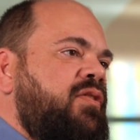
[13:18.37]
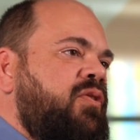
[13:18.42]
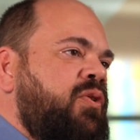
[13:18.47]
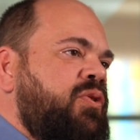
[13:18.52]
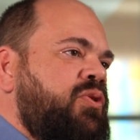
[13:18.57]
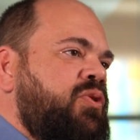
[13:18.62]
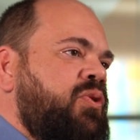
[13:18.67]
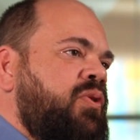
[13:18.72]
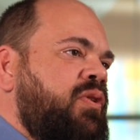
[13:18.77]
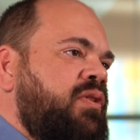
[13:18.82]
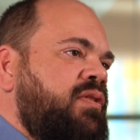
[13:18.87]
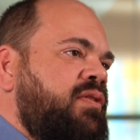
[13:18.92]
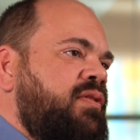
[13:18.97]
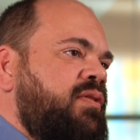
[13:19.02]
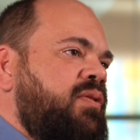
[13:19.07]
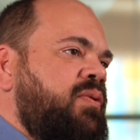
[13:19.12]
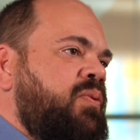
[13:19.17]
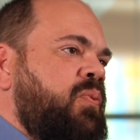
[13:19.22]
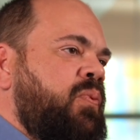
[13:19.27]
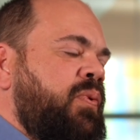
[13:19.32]
also
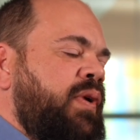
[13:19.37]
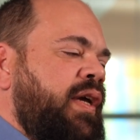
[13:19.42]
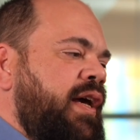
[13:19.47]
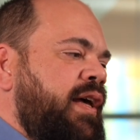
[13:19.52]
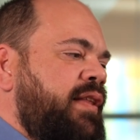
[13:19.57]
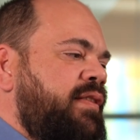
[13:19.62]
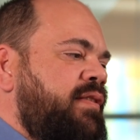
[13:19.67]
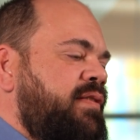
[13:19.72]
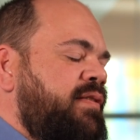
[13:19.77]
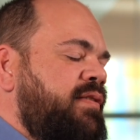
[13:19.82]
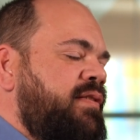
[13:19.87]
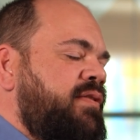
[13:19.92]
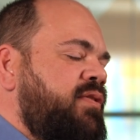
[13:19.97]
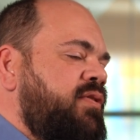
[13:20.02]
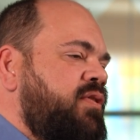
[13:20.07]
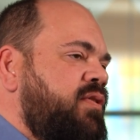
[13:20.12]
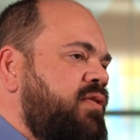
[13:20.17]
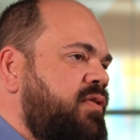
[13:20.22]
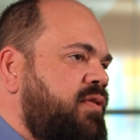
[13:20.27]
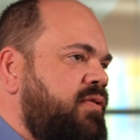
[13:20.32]
we had
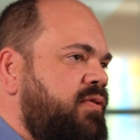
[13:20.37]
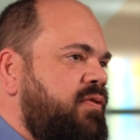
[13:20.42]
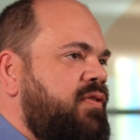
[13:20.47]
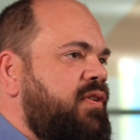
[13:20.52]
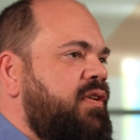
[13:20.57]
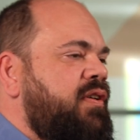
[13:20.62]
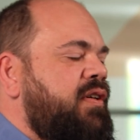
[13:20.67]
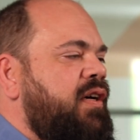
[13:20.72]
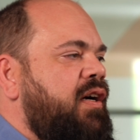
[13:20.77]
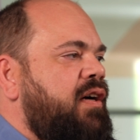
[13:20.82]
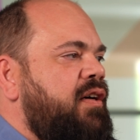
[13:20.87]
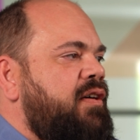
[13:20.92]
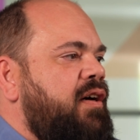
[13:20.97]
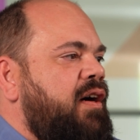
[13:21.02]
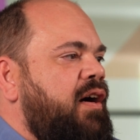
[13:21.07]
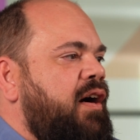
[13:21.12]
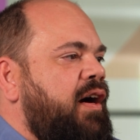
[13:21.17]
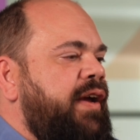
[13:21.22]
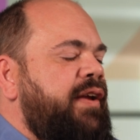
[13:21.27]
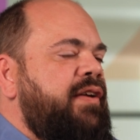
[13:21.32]

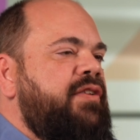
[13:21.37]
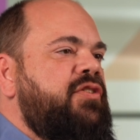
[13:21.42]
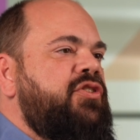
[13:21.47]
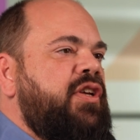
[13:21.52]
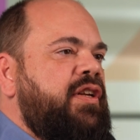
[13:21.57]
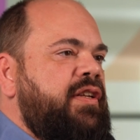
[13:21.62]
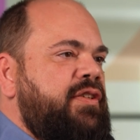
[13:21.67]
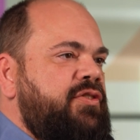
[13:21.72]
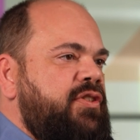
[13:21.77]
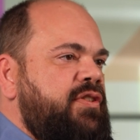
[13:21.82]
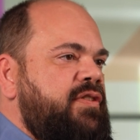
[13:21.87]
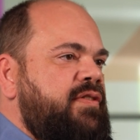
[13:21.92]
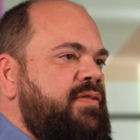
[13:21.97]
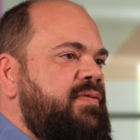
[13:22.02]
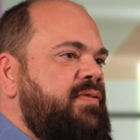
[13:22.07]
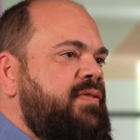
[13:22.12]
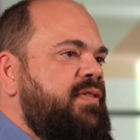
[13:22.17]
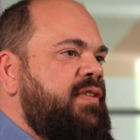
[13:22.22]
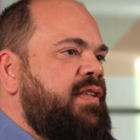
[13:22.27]
higher challenges.